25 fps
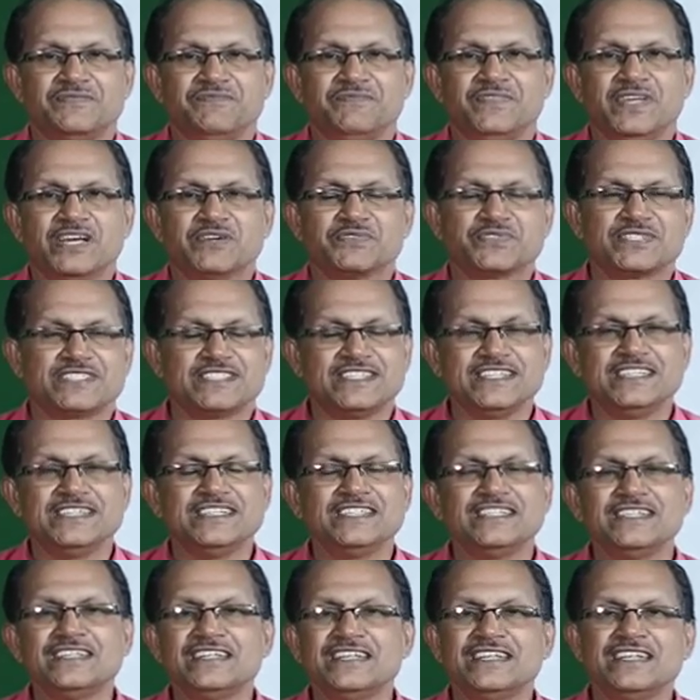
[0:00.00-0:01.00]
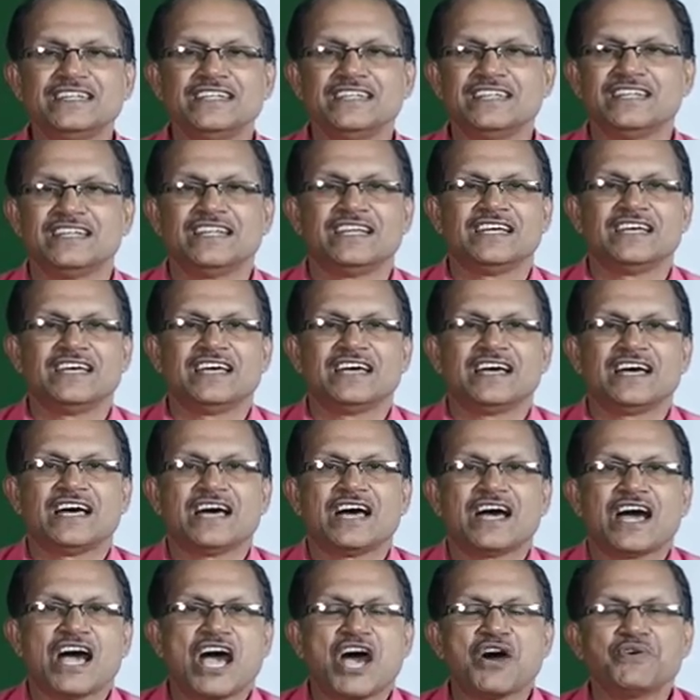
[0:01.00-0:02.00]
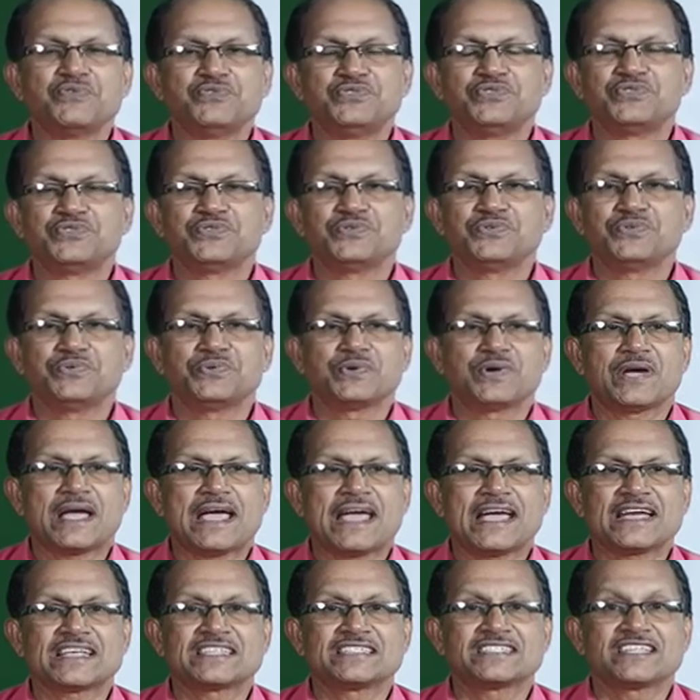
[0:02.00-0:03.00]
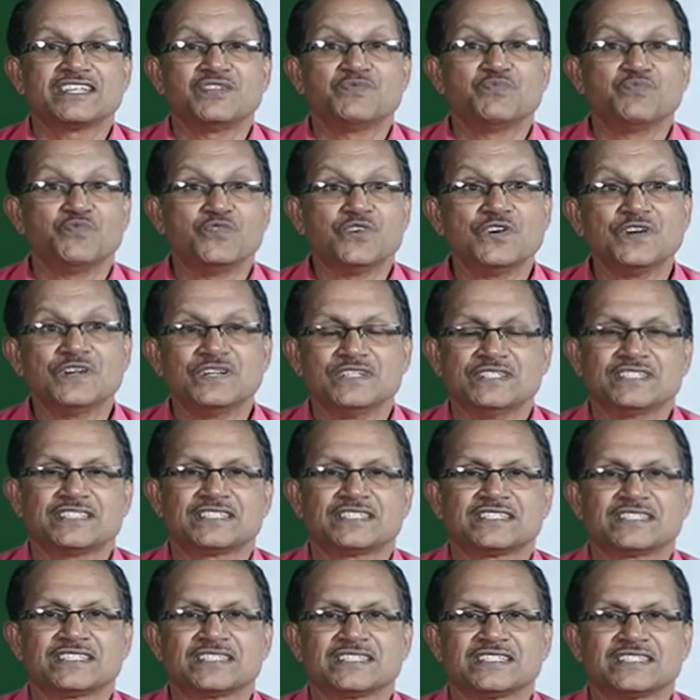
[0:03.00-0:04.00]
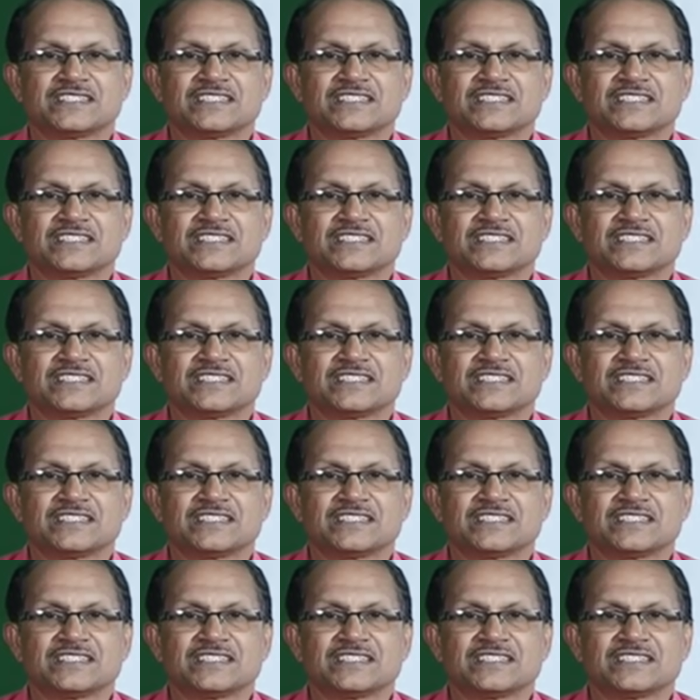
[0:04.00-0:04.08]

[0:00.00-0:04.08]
We have seen how to accent words,